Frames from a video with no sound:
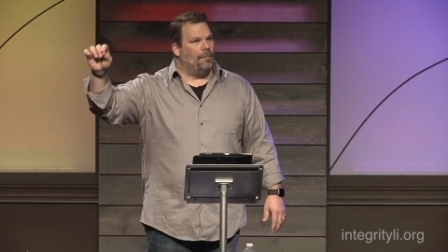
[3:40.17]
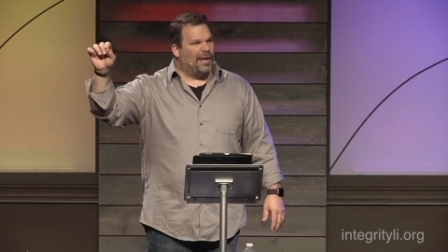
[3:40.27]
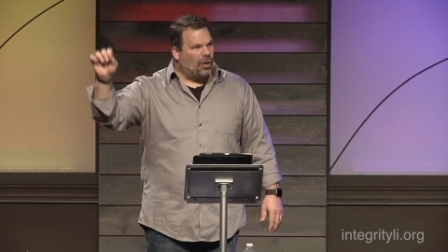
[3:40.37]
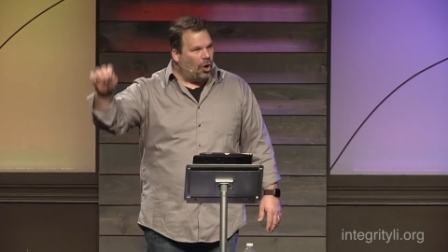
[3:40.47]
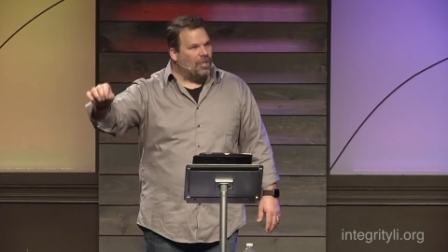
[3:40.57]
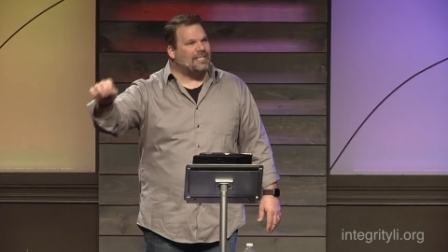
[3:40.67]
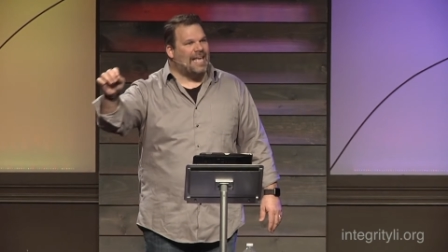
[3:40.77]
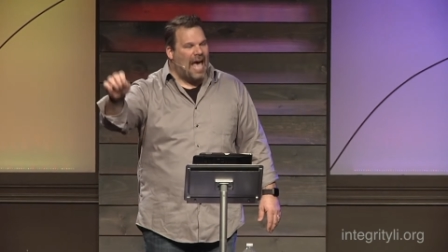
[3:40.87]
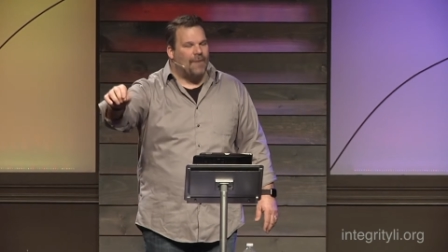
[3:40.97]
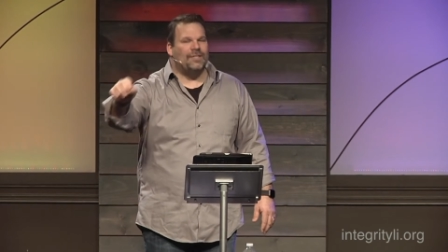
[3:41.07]
because
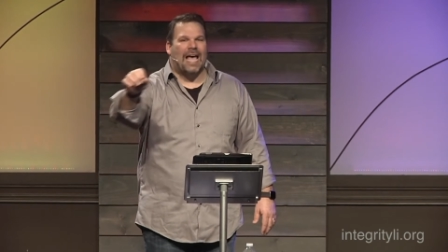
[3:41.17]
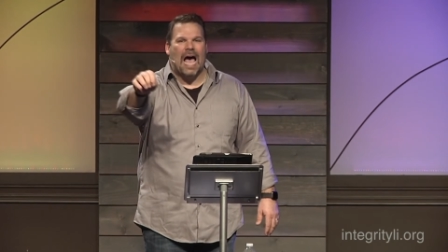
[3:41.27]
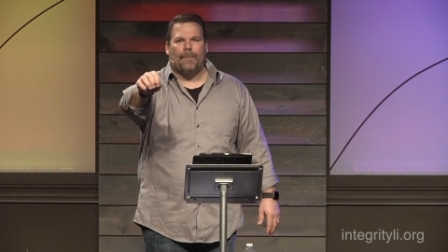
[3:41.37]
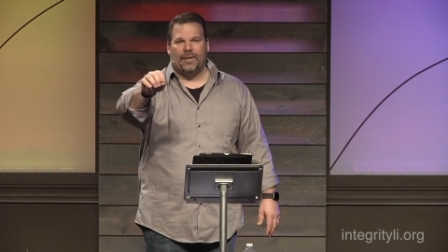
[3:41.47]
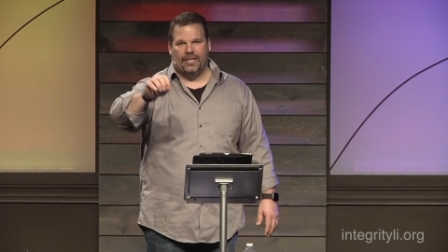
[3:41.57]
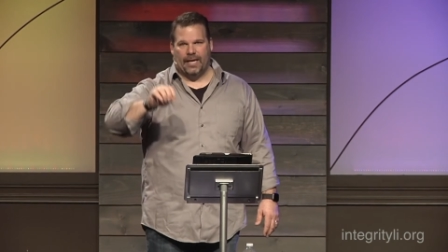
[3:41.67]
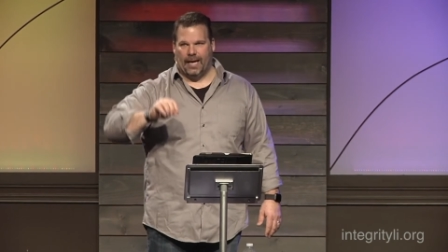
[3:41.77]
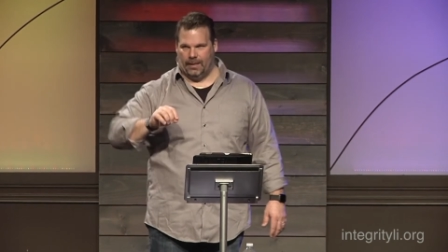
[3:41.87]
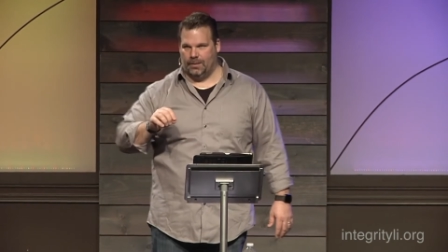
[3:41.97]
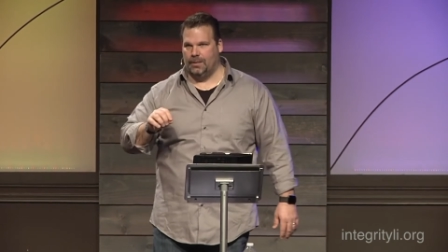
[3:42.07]
they haven't happened
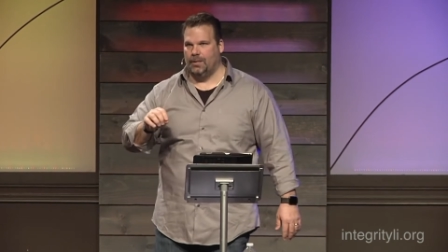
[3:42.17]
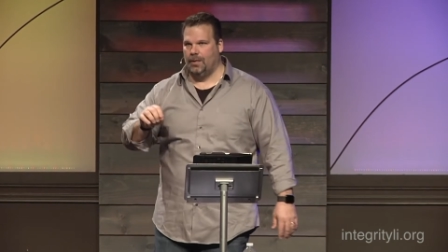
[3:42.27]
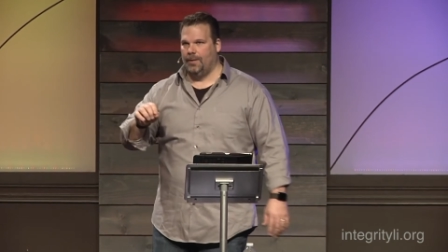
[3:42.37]
yet.